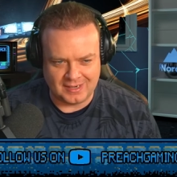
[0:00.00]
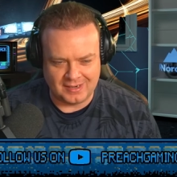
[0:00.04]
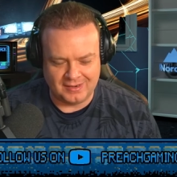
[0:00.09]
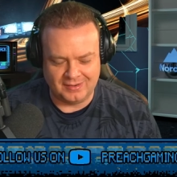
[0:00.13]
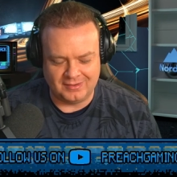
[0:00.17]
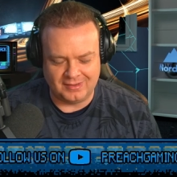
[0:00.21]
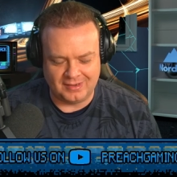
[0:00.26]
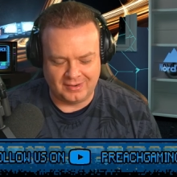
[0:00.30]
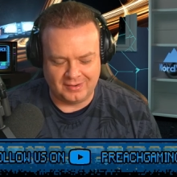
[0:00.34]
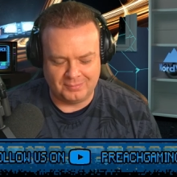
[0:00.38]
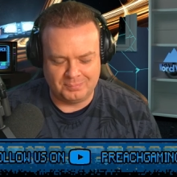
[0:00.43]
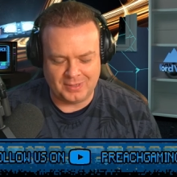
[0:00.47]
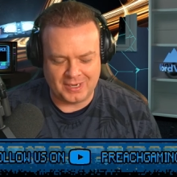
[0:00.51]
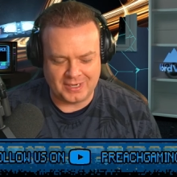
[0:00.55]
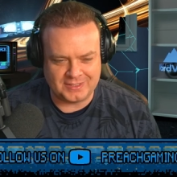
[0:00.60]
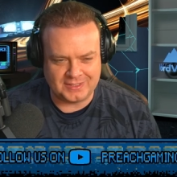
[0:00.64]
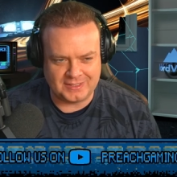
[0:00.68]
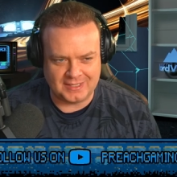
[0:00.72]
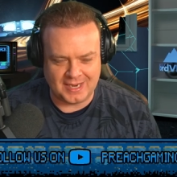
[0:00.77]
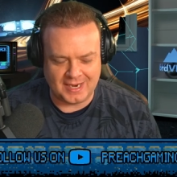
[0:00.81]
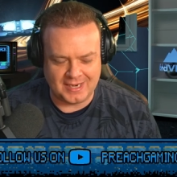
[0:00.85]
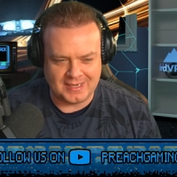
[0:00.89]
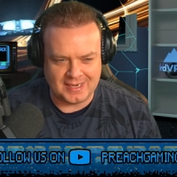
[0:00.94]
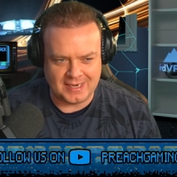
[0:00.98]
They're they're
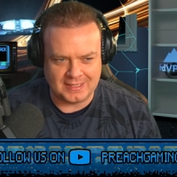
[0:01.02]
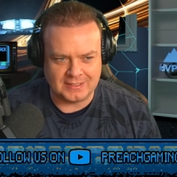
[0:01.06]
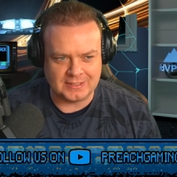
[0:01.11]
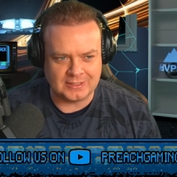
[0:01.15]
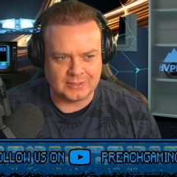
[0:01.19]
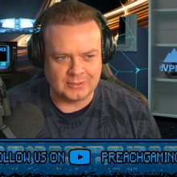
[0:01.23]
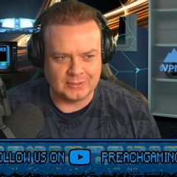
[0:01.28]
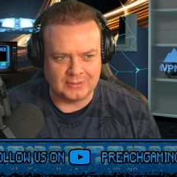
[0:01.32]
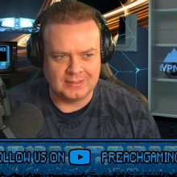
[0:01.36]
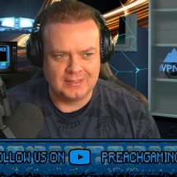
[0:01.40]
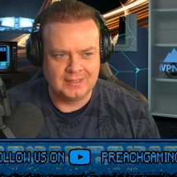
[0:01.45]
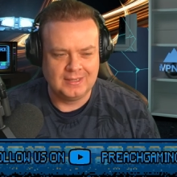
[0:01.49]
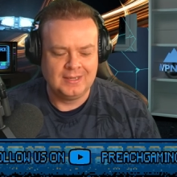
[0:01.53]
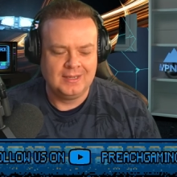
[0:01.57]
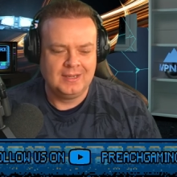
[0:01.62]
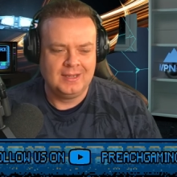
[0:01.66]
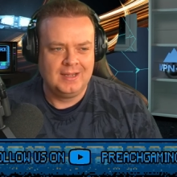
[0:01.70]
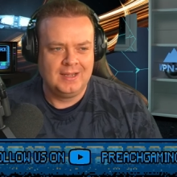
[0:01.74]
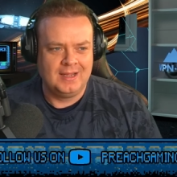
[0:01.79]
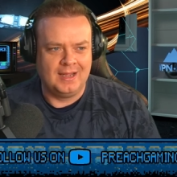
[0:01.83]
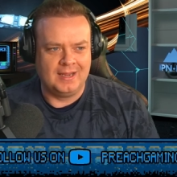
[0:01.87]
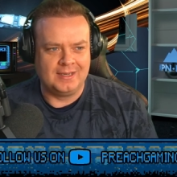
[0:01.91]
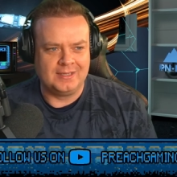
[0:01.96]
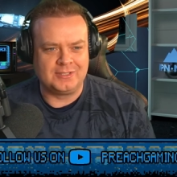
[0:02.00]
practically identical
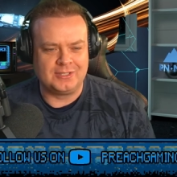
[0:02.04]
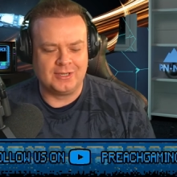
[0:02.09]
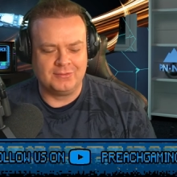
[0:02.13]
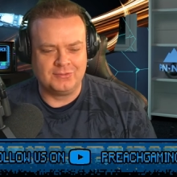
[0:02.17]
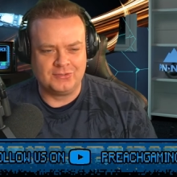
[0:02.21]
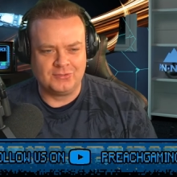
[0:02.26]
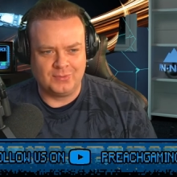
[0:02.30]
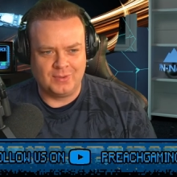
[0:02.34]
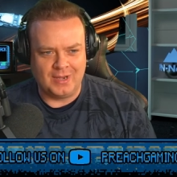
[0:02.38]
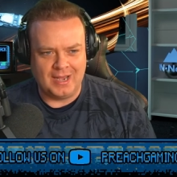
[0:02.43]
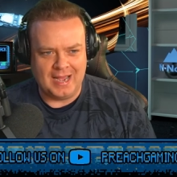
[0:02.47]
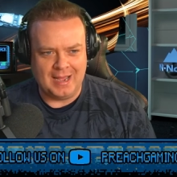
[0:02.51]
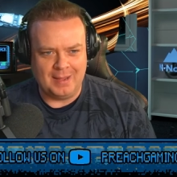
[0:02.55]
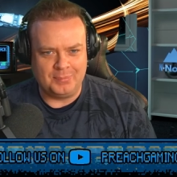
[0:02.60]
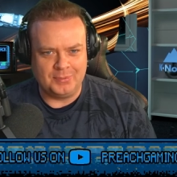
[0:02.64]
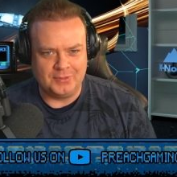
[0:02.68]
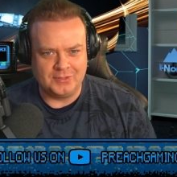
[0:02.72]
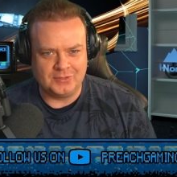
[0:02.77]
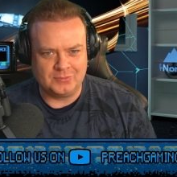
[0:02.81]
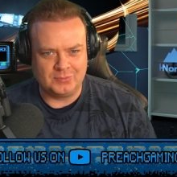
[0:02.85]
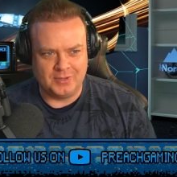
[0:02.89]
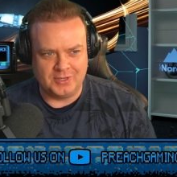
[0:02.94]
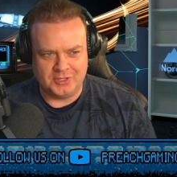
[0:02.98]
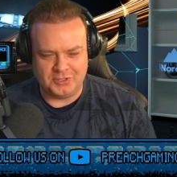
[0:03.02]
in terms of what
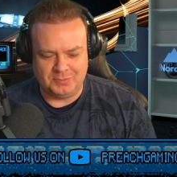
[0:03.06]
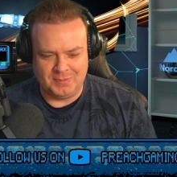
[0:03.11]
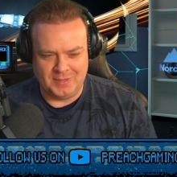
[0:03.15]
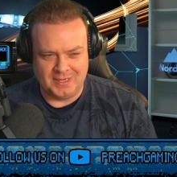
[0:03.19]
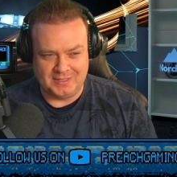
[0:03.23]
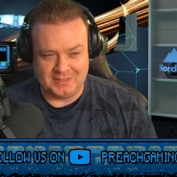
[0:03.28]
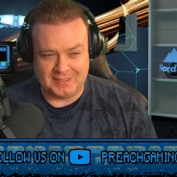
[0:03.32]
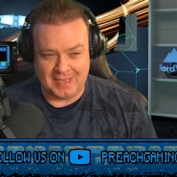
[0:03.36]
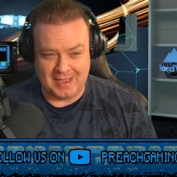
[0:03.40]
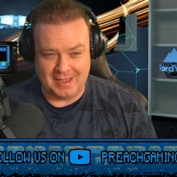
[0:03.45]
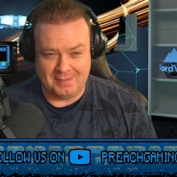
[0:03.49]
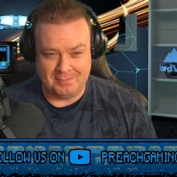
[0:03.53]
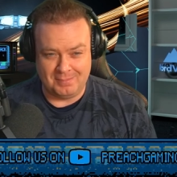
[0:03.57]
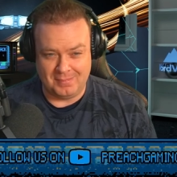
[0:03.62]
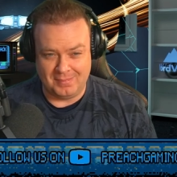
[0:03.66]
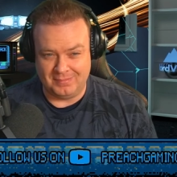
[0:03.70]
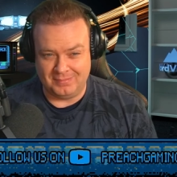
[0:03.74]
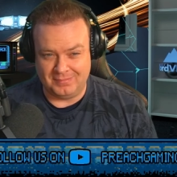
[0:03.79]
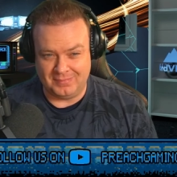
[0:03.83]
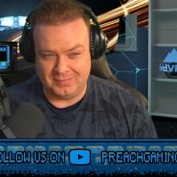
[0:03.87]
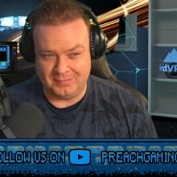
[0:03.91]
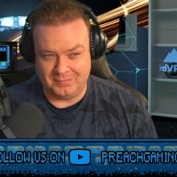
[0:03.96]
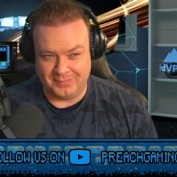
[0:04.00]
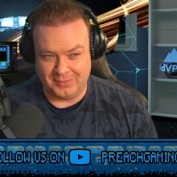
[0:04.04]
happens, which means them.
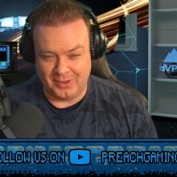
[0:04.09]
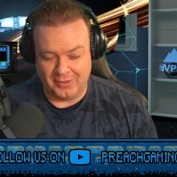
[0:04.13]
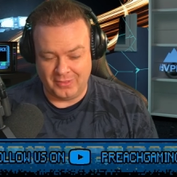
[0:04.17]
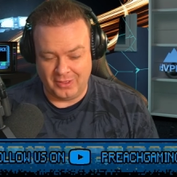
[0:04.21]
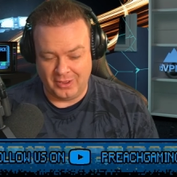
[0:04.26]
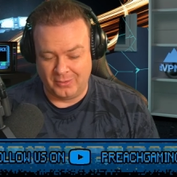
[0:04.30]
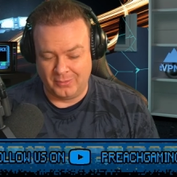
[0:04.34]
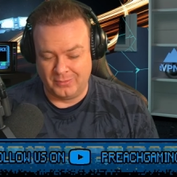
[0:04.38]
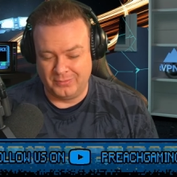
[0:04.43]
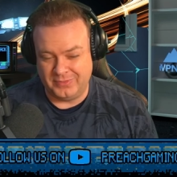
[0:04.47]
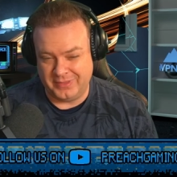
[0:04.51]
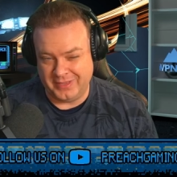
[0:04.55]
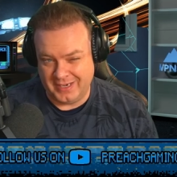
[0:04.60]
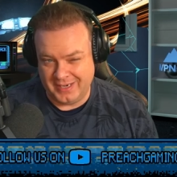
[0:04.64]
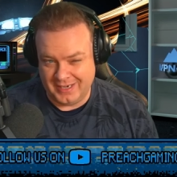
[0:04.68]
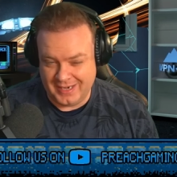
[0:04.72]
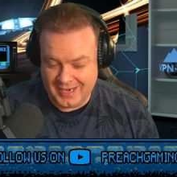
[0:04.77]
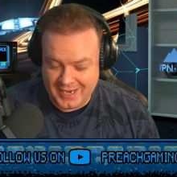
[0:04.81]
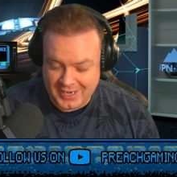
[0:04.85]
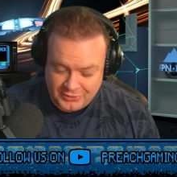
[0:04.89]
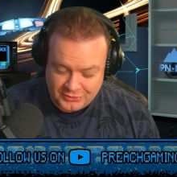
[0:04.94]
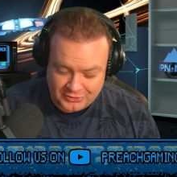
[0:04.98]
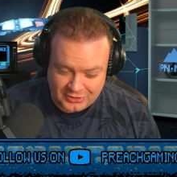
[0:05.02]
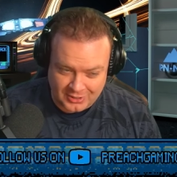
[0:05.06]
Um, although the
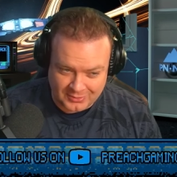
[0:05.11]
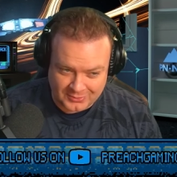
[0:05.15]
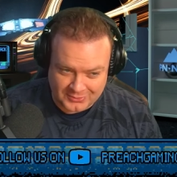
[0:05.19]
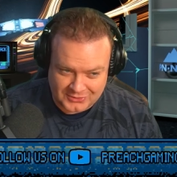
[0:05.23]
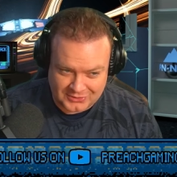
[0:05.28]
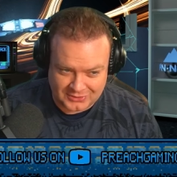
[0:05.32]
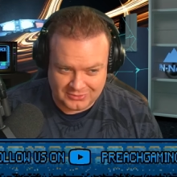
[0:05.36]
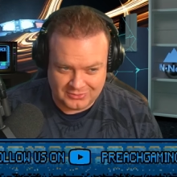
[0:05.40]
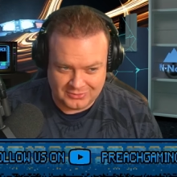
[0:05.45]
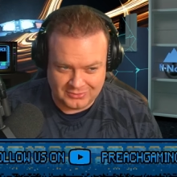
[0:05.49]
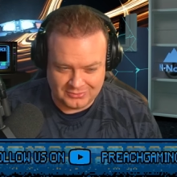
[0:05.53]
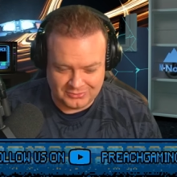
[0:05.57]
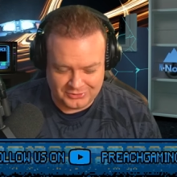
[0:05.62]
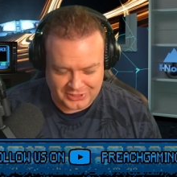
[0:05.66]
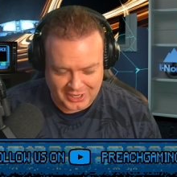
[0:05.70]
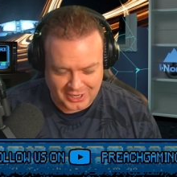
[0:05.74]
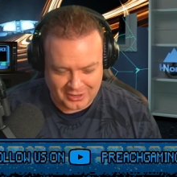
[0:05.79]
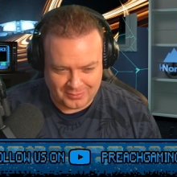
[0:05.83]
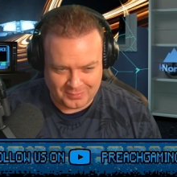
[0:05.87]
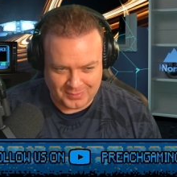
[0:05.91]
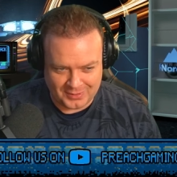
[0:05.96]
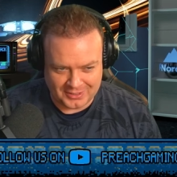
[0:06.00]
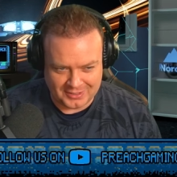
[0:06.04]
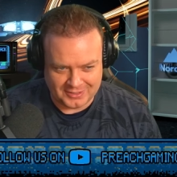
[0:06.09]
intro to
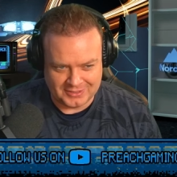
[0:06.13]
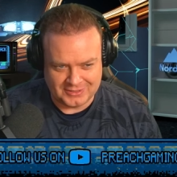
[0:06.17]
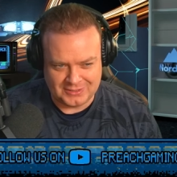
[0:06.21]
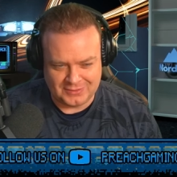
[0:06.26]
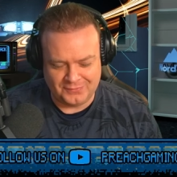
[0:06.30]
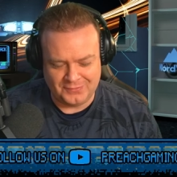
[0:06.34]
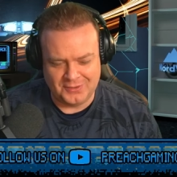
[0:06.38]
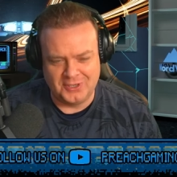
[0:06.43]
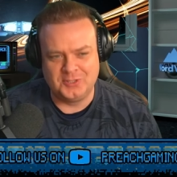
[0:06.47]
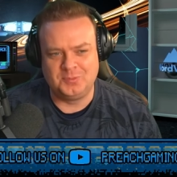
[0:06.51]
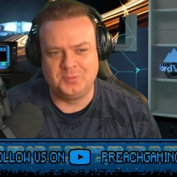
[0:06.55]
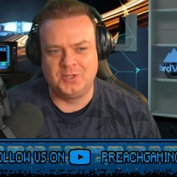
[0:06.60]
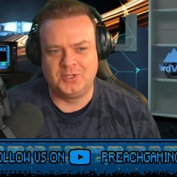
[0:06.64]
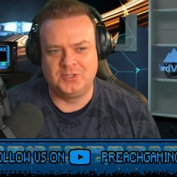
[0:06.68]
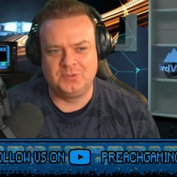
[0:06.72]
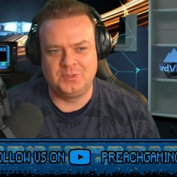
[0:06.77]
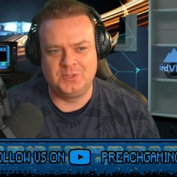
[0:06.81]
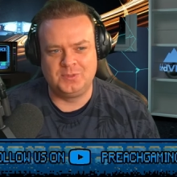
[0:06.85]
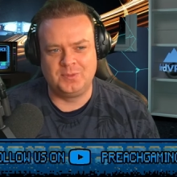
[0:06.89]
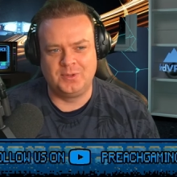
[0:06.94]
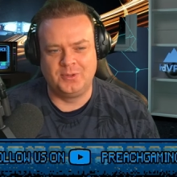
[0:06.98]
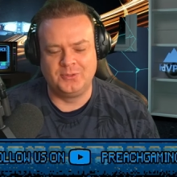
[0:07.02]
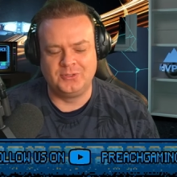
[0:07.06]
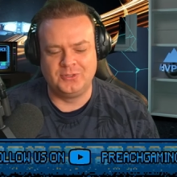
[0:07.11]
Shadowbringers, the first
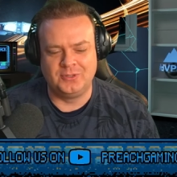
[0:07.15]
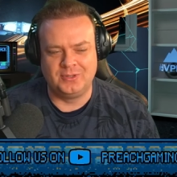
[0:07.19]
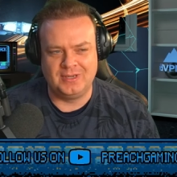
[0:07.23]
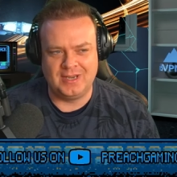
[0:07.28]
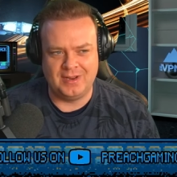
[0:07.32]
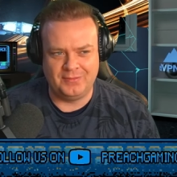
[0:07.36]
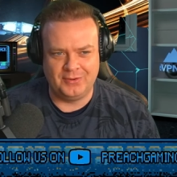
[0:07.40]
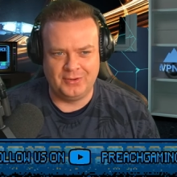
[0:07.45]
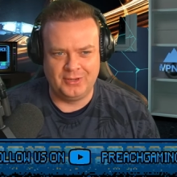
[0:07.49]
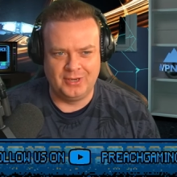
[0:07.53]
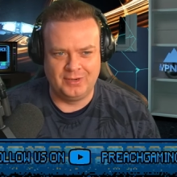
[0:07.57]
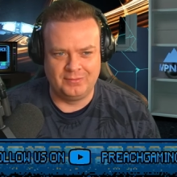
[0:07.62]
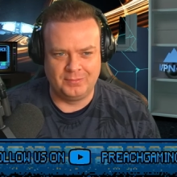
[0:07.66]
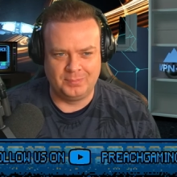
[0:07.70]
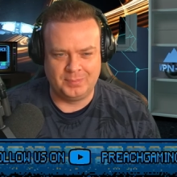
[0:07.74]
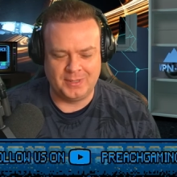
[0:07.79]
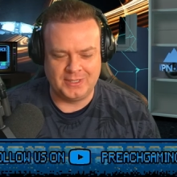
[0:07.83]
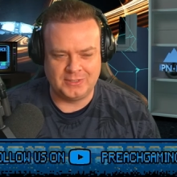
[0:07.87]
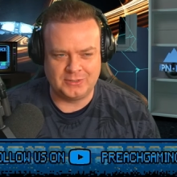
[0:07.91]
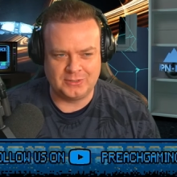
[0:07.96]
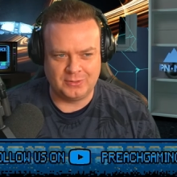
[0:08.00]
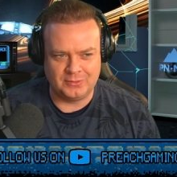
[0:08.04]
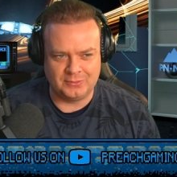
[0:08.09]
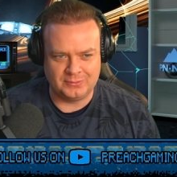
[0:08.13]
person we spoke to had never heard of a
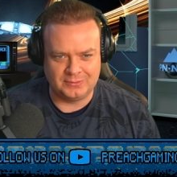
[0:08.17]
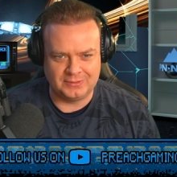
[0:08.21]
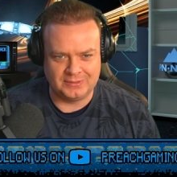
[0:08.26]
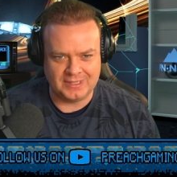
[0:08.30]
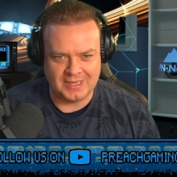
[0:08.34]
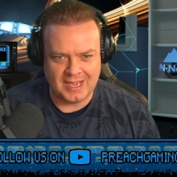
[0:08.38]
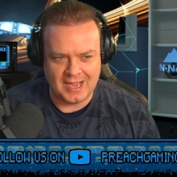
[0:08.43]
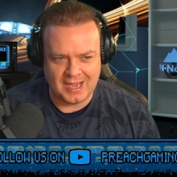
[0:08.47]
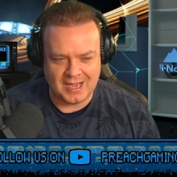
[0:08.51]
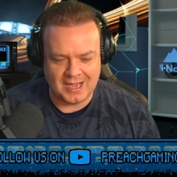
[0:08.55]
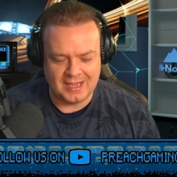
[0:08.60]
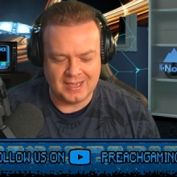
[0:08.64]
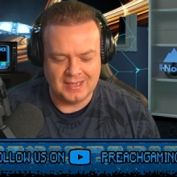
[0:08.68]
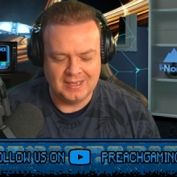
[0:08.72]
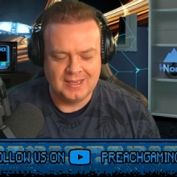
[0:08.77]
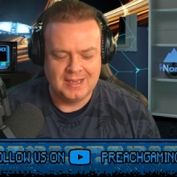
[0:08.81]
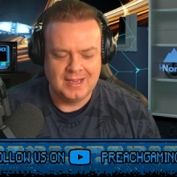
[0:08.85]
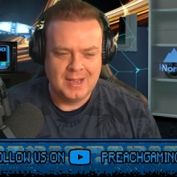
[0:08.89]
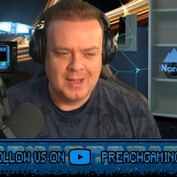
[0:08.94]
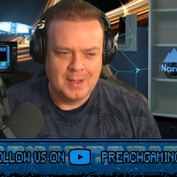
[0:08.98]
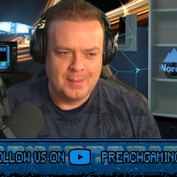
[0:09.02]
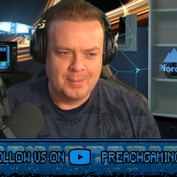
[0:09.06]
place called Ul'dah,